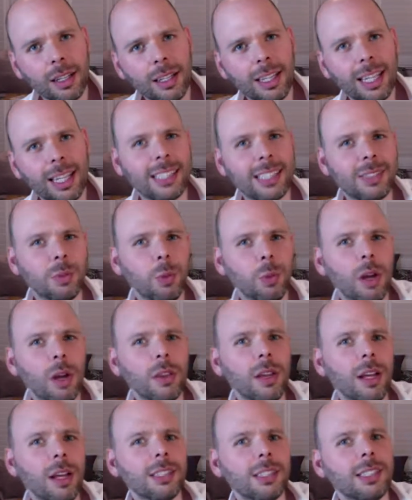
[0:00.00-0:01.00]
It's worth
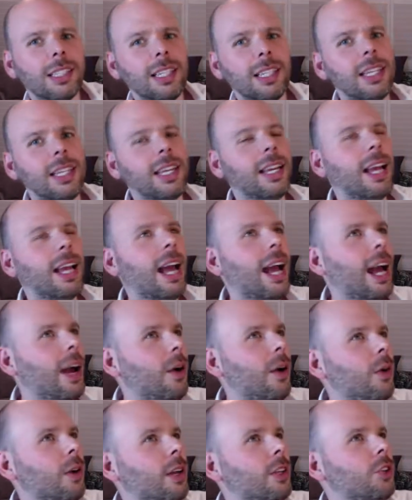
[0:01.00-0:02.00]
us thinking,
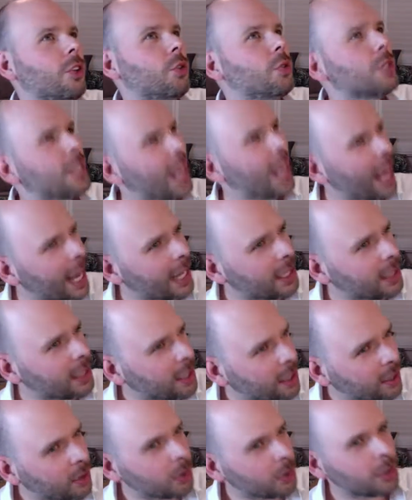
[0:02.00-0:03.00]
how can you
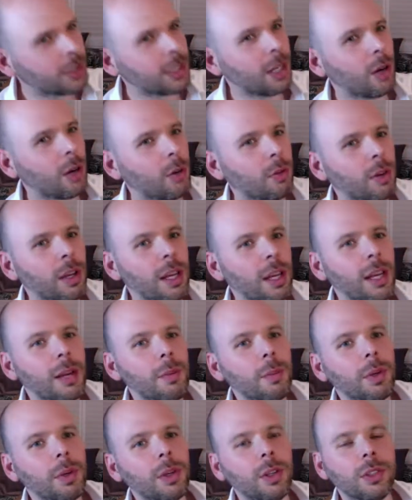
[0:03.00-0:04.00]
test yourself?
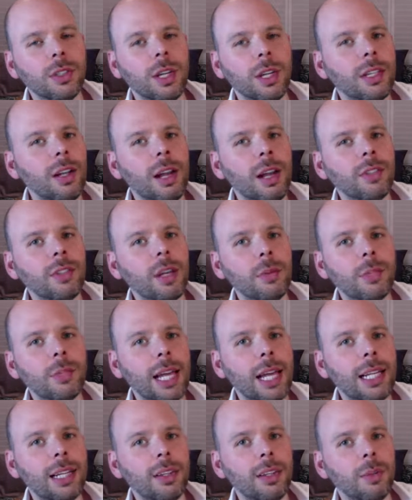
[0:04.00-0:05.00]
Because I don't have time to
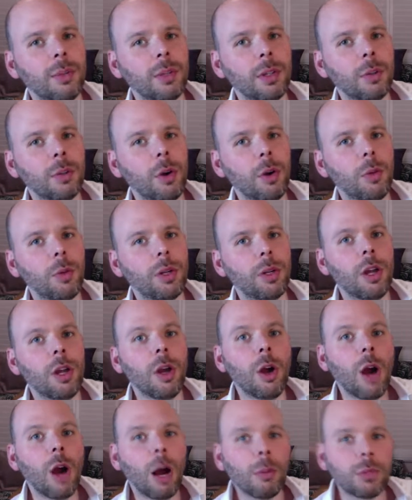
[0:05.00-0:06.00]
edit them at the moment.
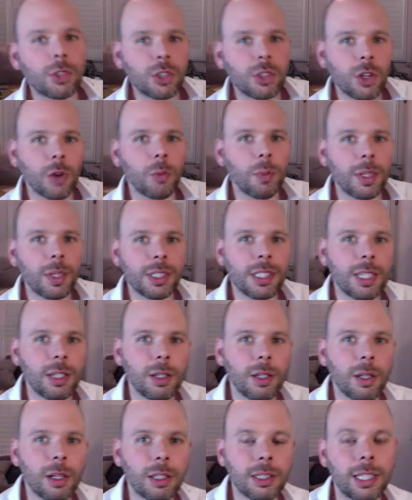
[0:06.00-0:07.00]
I'm so
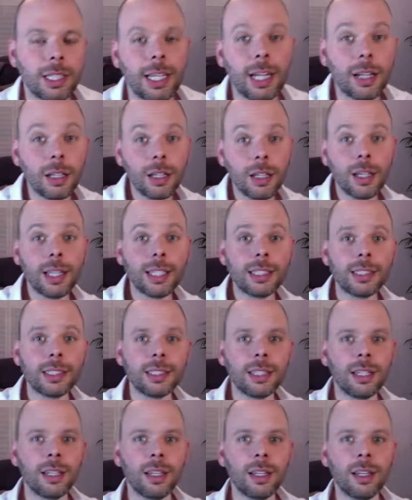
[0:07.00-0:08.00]
busy seeing
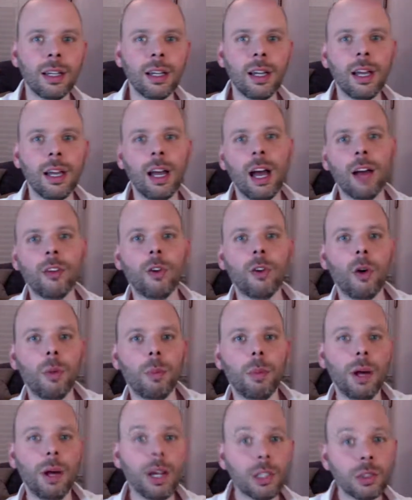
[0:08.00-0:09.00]
clients. I've got
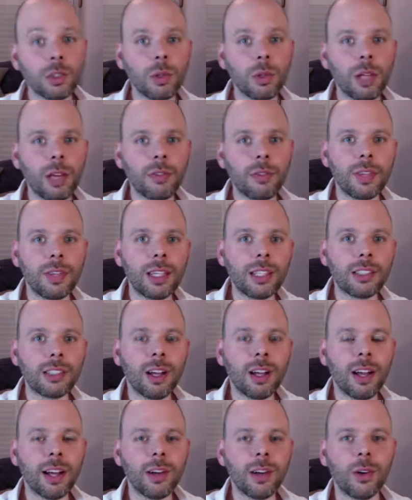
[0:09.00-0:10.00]
personal life things
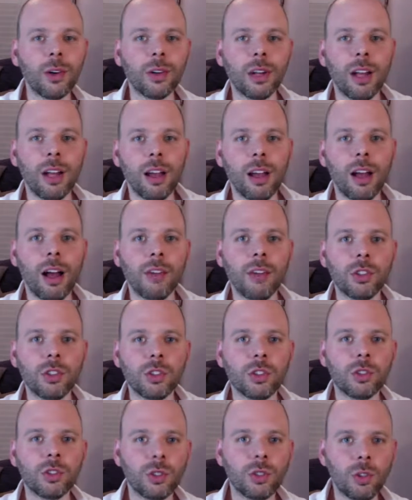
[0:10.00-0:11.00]
going on. I've
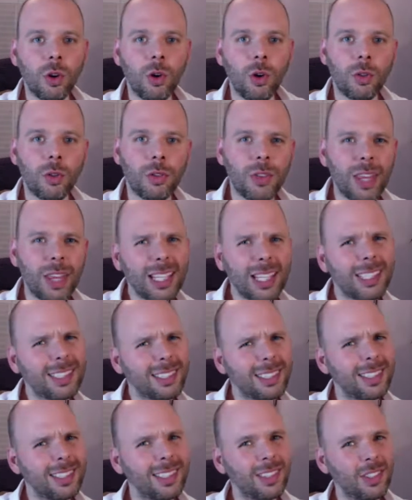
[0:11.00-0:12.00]
just got things
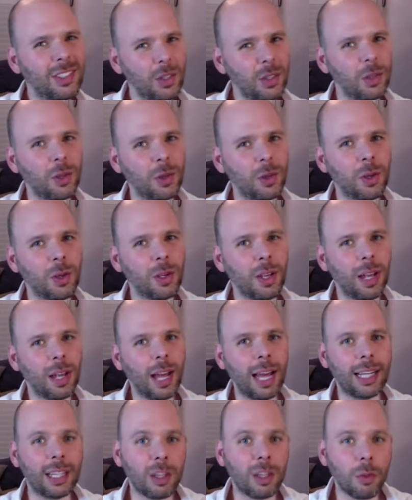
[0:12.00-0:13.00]
to do.
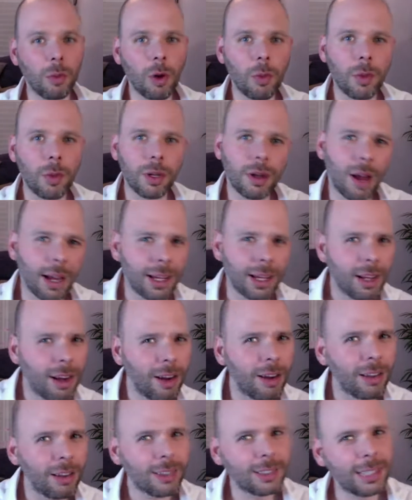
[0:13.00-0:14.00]
And at the moment, I
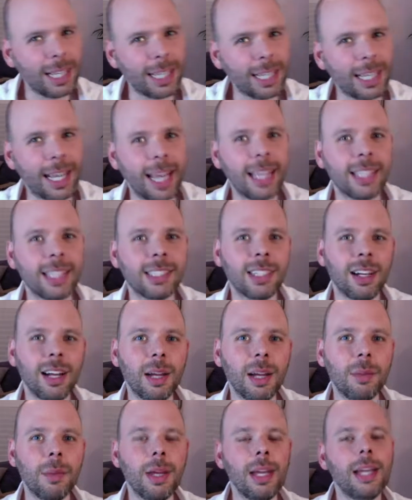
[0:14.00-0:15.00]
can't dedicate
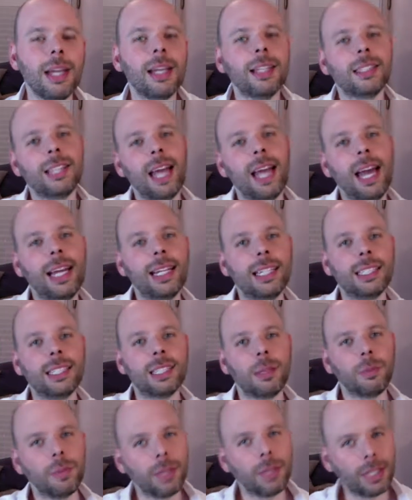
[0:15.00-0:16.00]
time to edit
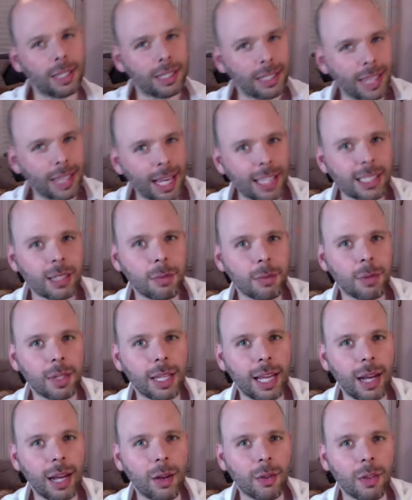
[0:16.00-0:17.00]
something, get something
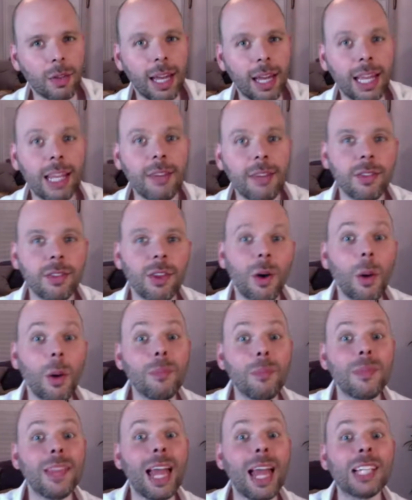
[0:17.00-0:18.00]
out there, even though I'm
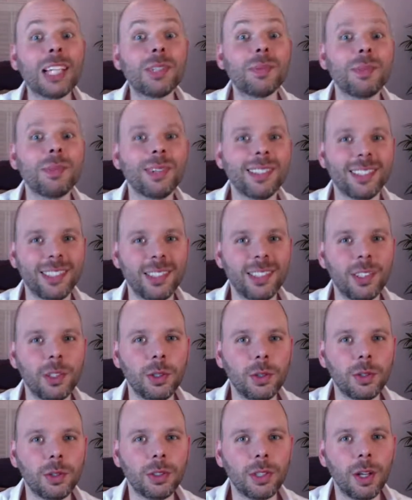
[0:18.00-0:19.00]
desperate to
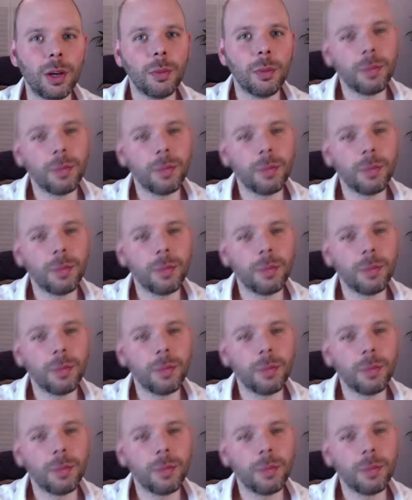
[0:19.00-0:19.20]
do so.